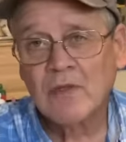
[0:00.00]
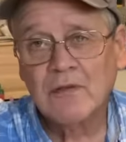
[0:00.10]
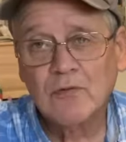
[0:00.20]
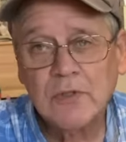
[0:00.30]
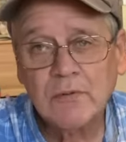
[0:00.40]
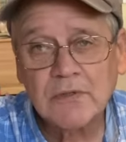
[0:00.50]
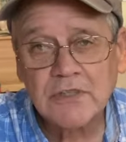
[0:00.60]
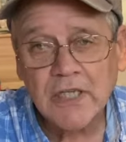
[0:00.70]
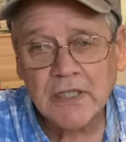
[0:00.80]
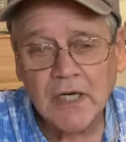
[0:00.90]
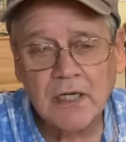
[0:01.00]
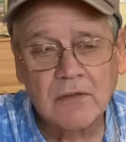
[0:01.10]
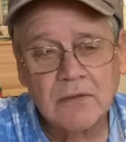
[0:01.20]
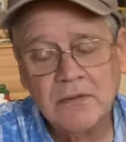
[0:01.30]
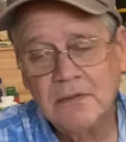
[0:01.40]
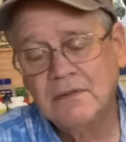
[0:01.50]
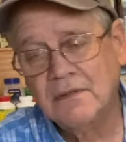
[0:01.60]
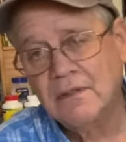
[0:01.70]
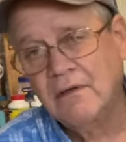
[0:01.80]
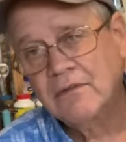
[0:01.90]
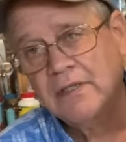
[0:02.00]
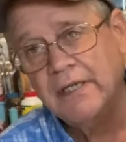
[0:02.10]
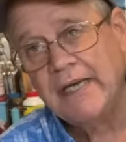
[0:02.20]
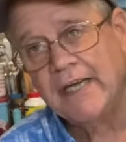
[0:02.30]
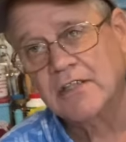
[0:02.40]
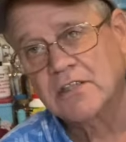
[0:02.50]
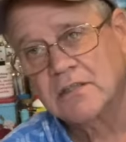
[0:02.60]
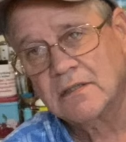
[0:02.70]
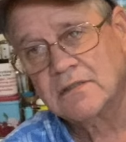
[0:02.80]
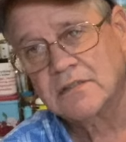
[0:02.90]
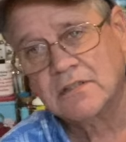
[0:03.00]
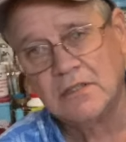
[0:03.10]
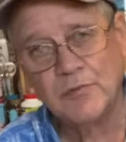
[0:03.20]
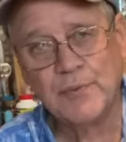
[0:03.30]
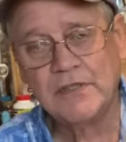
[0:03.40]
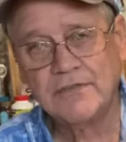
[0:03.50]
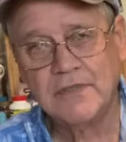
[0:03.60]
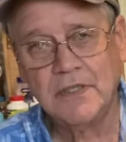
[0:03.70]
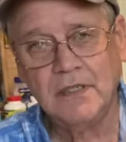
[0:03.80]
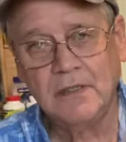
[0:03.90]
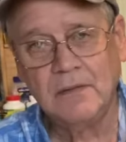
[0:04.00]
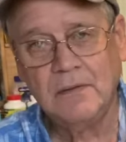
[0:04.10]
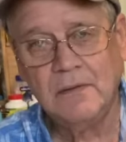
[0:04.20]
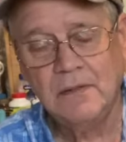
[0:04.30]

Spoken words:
We will check y'all on the next Stump Eats video.